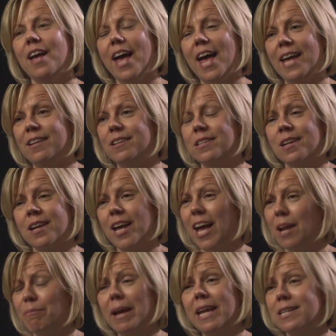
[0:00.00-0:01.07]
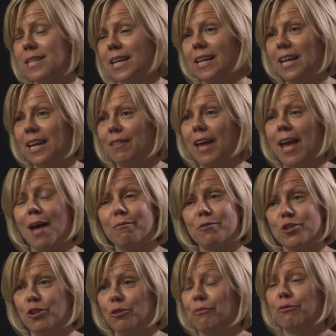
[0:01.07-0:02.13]
And basically, they
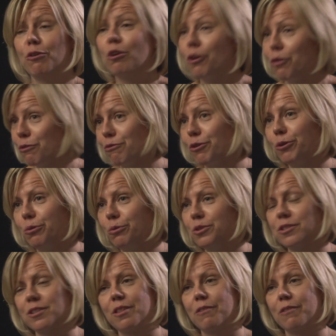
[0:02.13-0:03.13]
have to follow the rules.